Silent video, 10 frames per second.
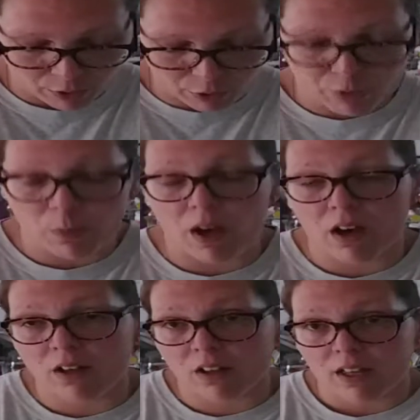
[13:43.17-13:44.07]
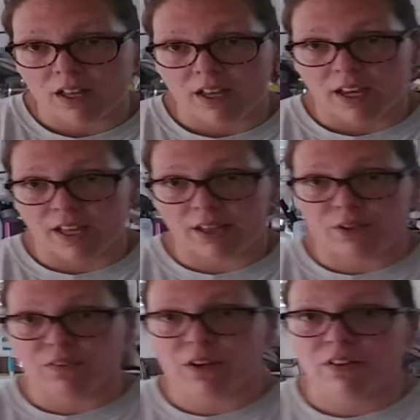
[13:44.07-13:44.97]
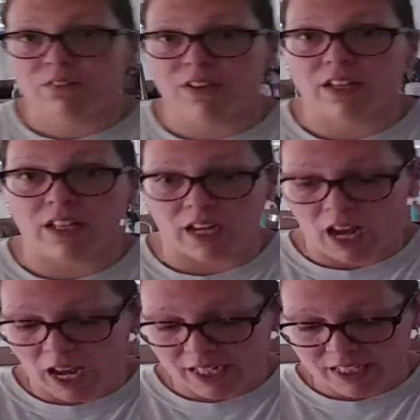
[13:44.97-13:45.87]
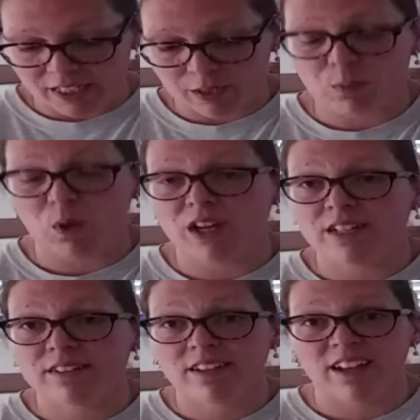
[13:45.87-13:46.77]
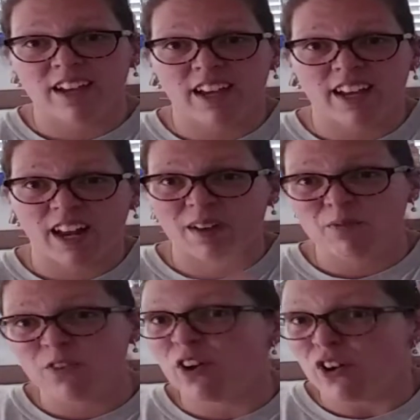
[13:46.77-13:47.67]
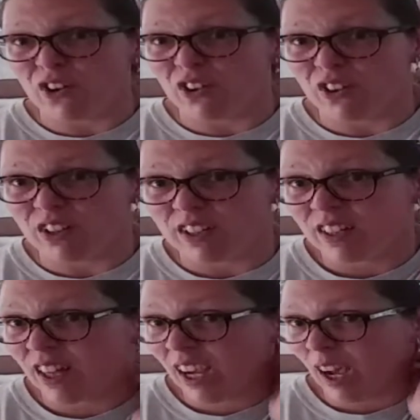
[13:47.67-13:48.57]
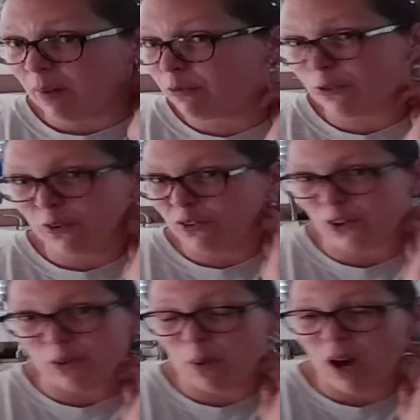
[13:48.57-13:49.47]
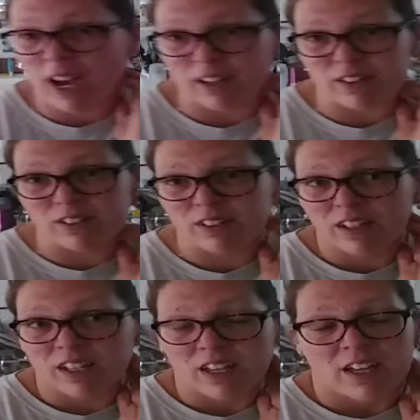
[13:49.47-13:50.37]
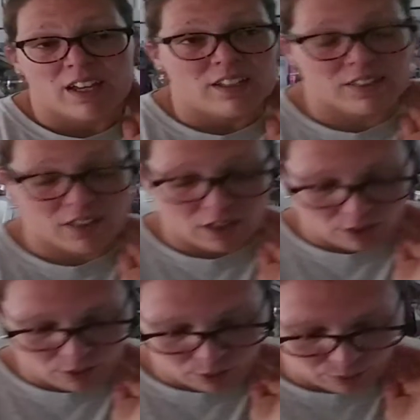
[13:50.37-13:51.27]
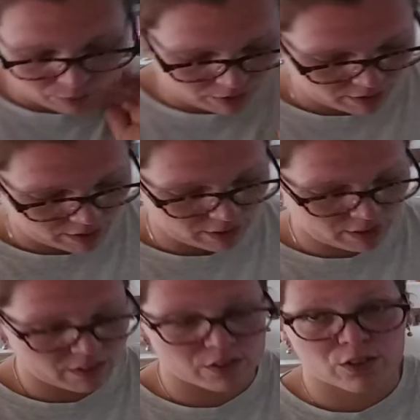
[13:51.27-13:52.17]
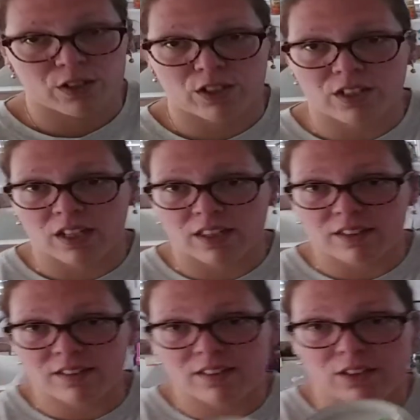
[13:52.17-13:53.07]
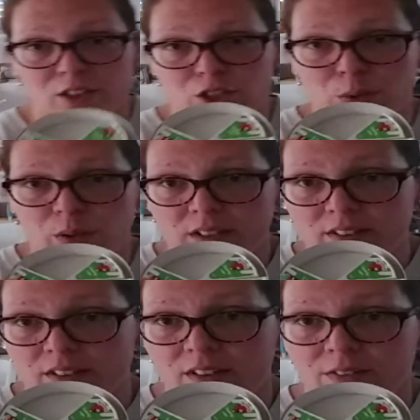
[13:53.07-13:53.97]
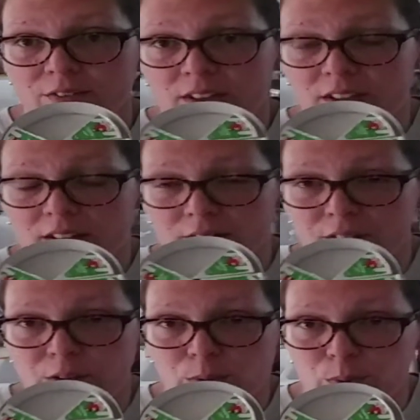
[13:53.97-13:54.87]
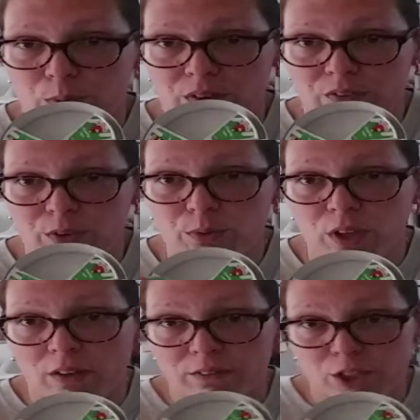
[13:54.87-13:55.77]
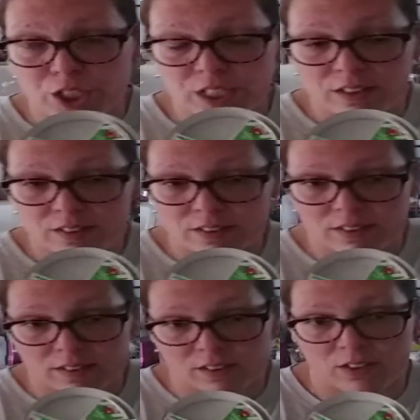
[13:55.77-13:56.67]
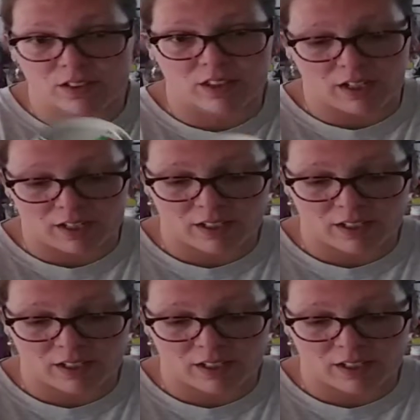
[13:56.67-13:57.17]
They're small and they're very filling. I can eat 1 and I'm full. Like, I'm full for a while. So these are good. This is a good choice if you love cheese. This is a good thing.